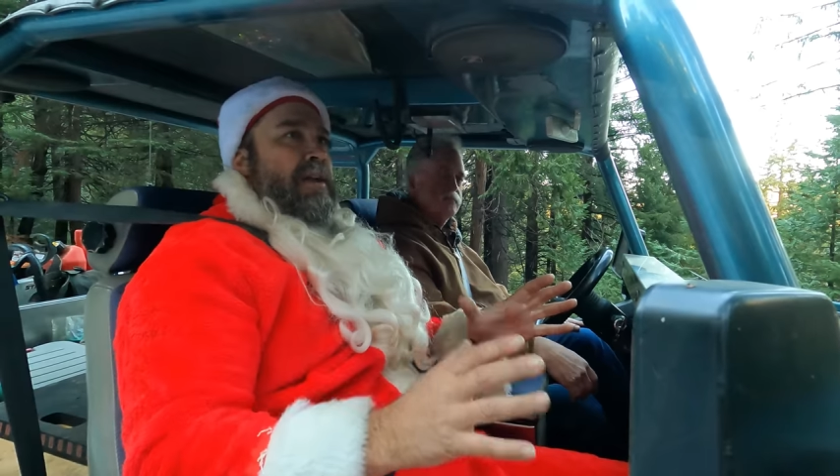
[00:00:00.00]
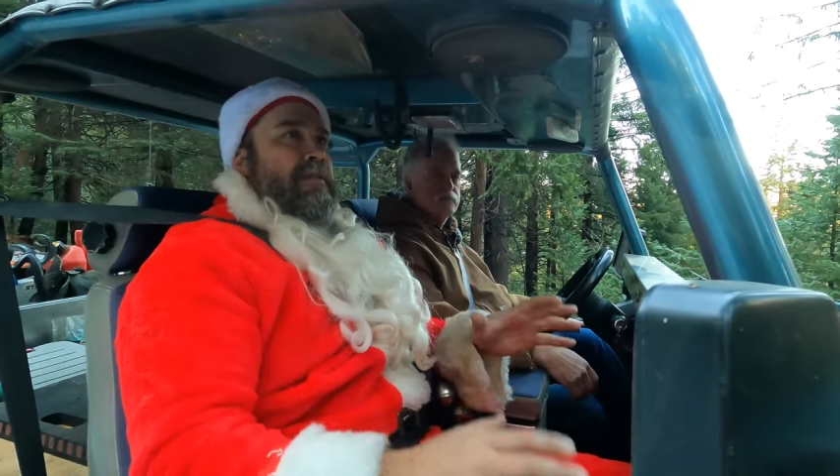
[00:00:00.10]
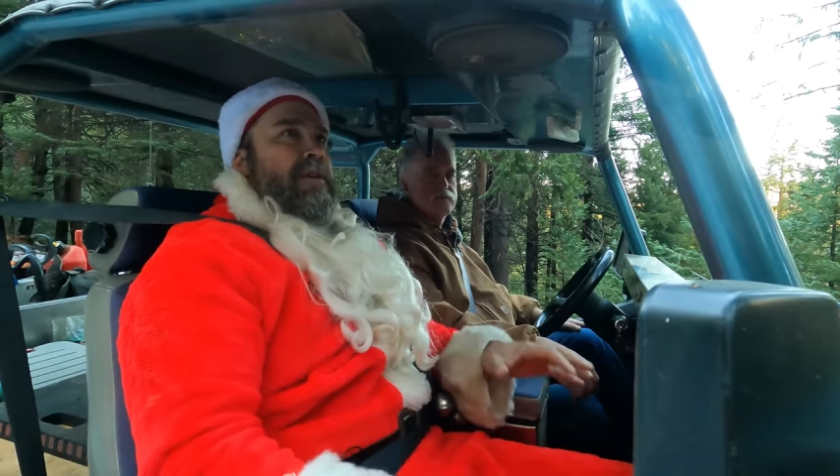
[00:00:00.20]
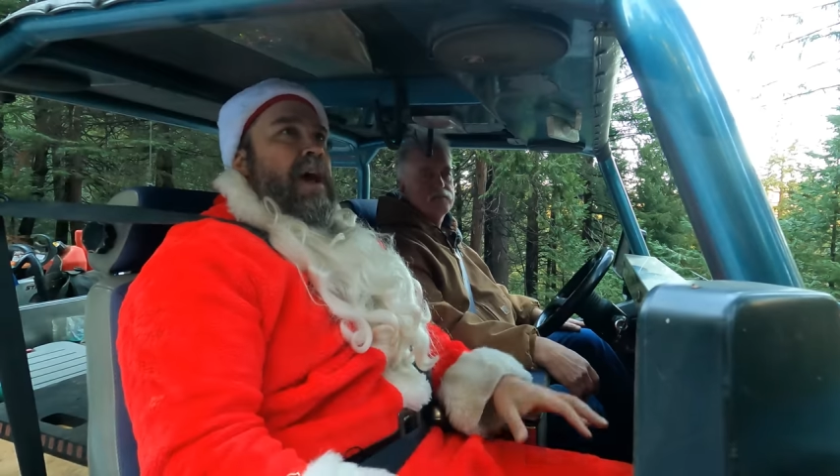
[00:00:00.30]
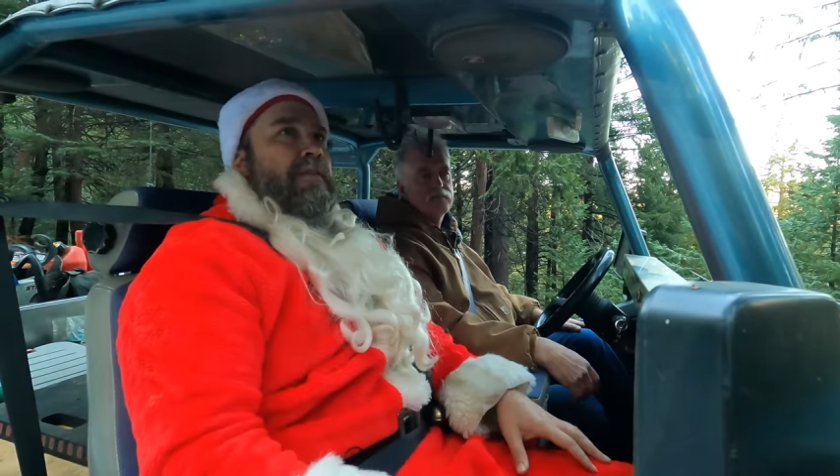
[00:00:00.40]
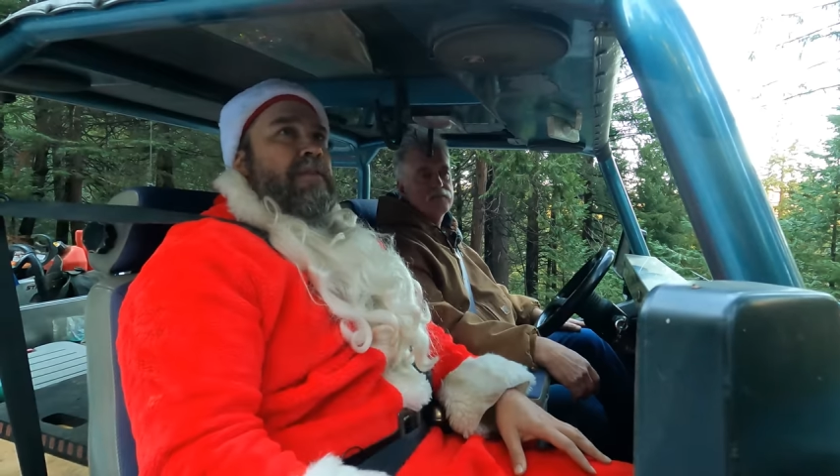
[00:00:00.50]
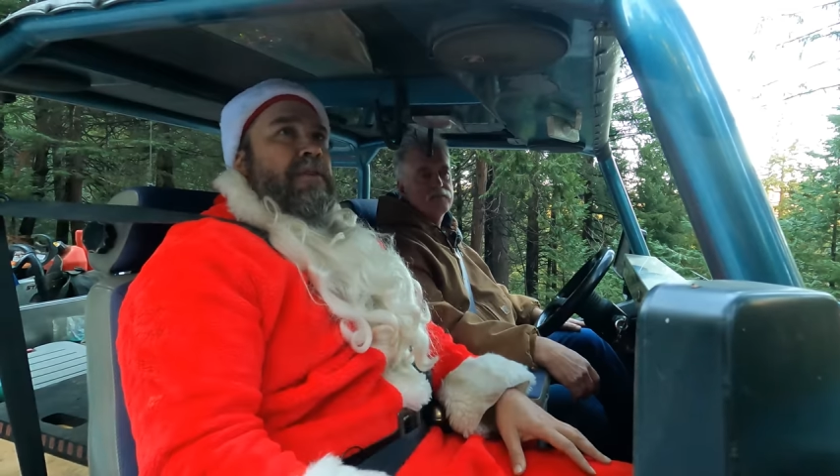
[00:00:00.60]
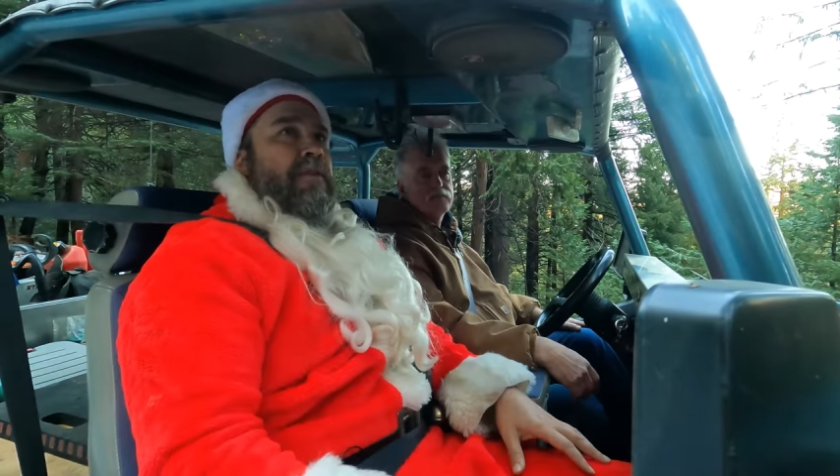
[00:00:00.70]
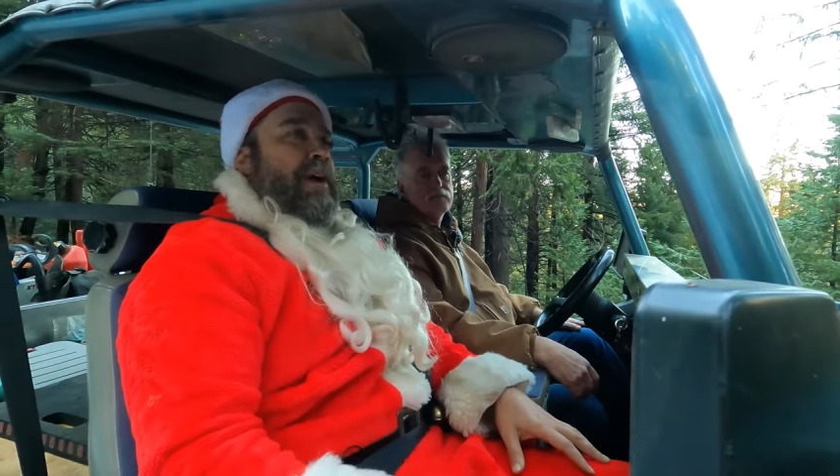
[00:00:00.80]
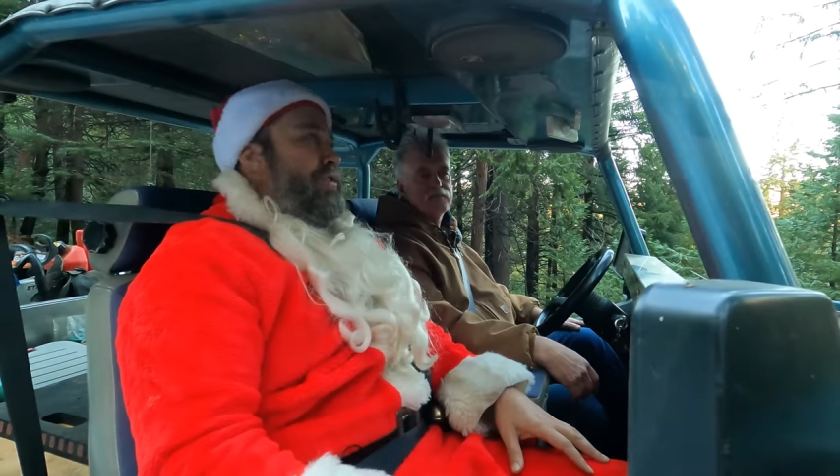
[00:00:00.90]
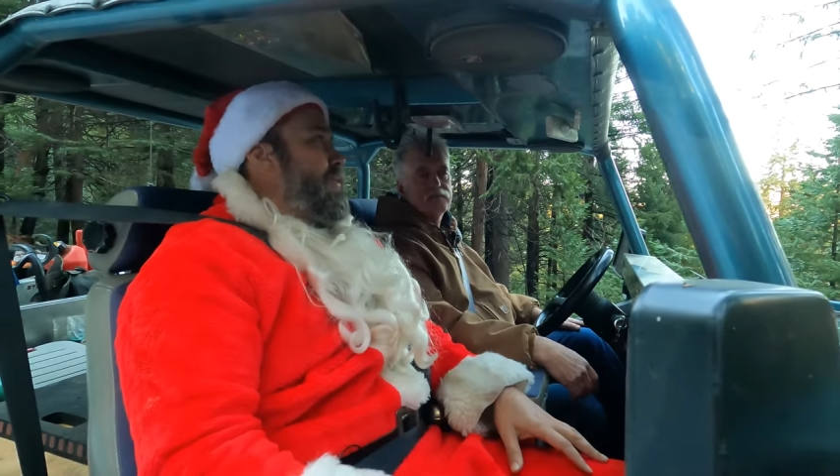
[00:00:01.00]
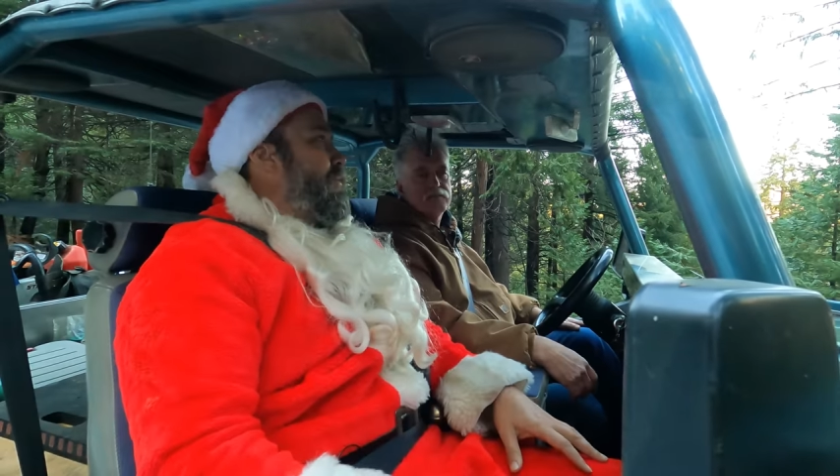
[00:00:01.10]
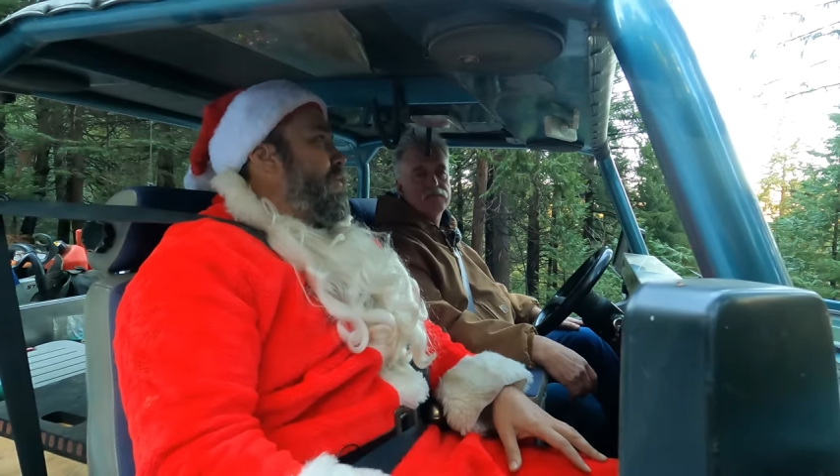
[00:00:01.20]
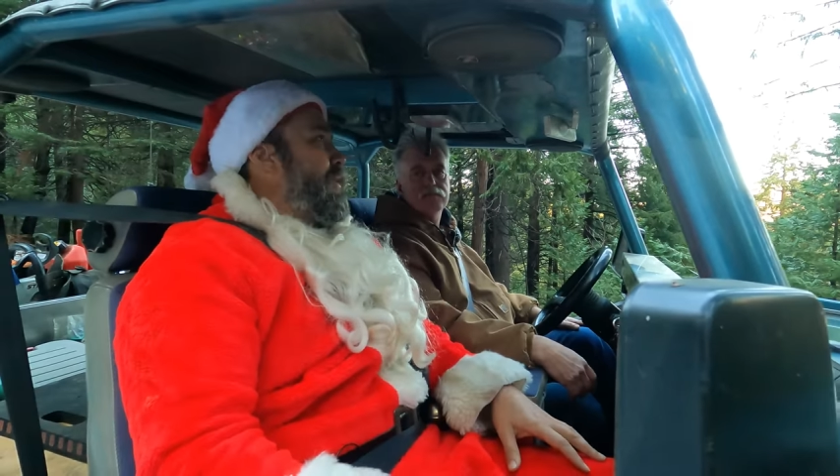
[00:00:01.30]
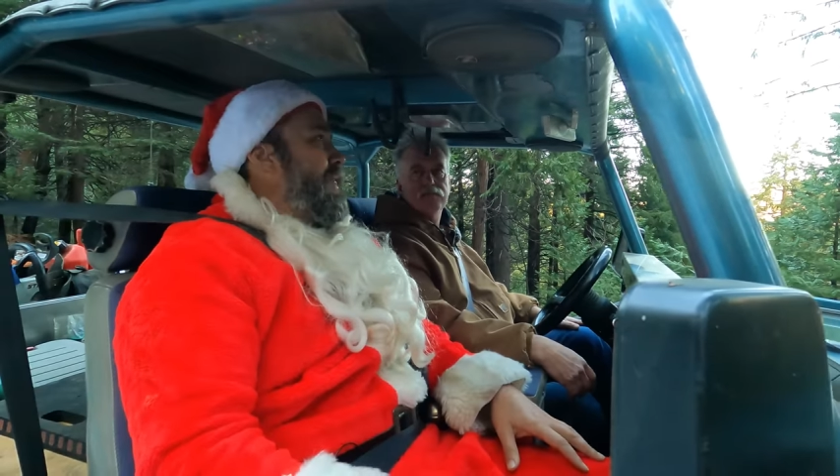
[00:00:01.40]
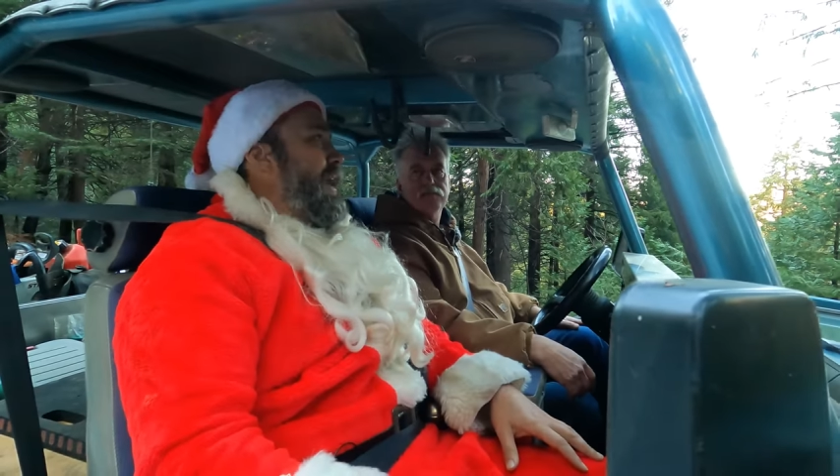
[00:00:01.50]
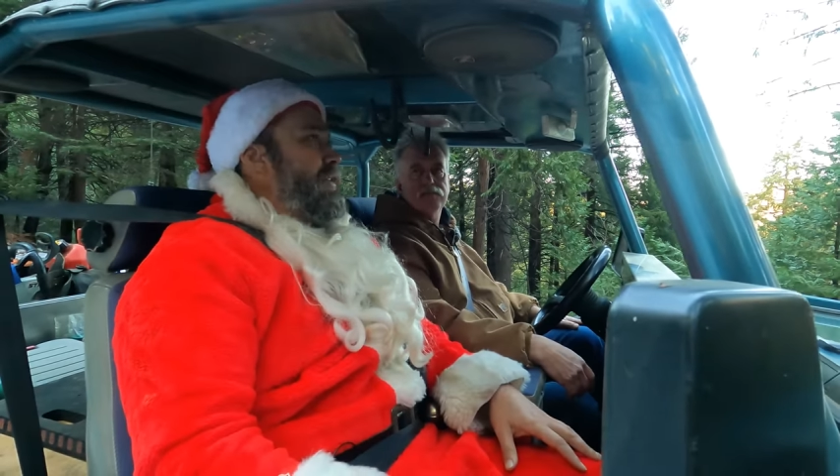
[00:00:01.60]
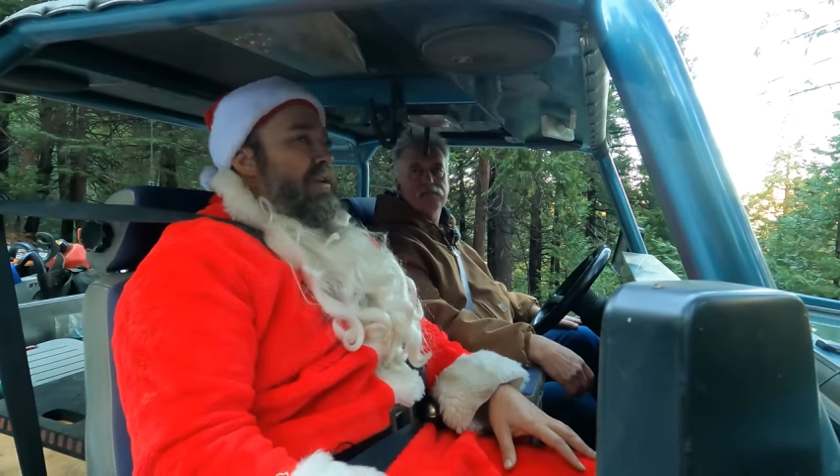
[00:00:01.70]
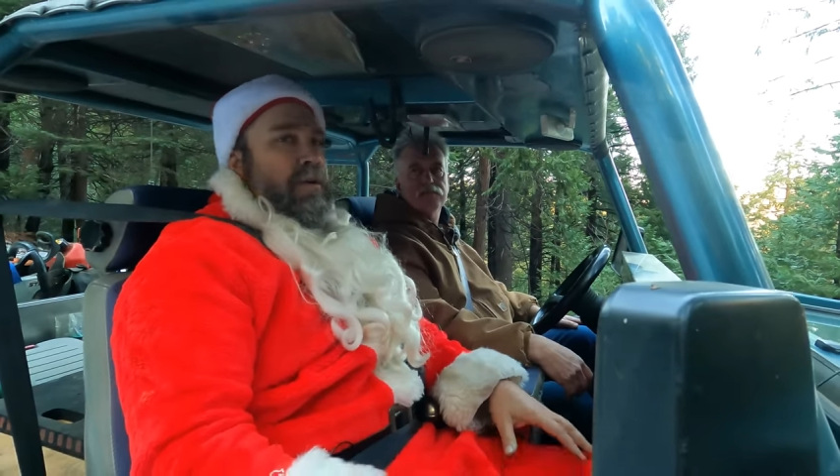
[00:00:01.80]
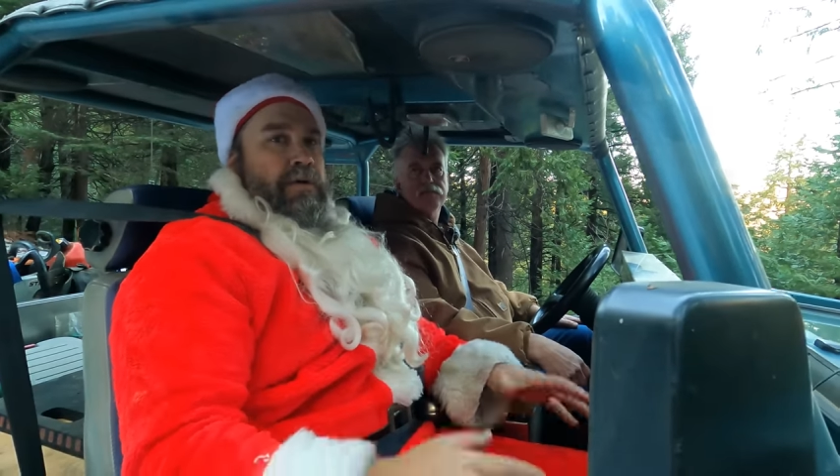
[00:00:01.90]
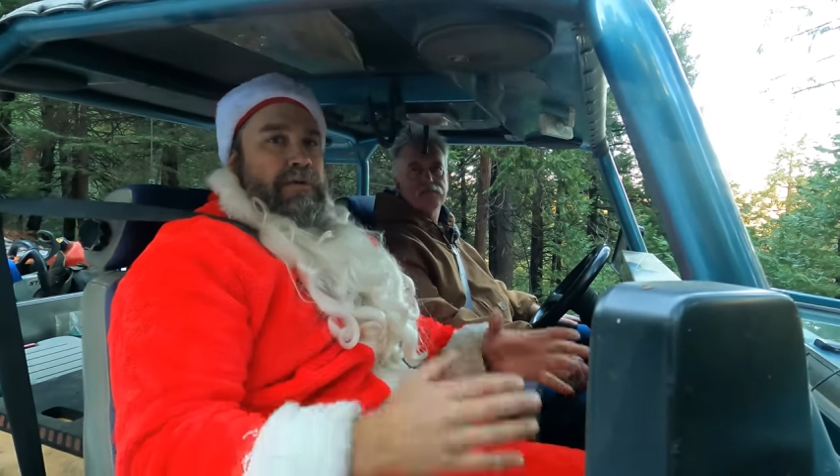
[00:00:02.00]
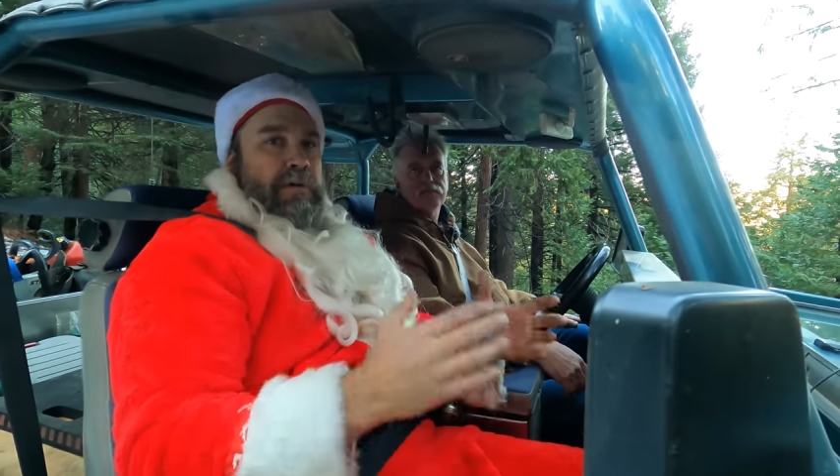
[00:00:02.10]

is kind of in the direction of what we like to do.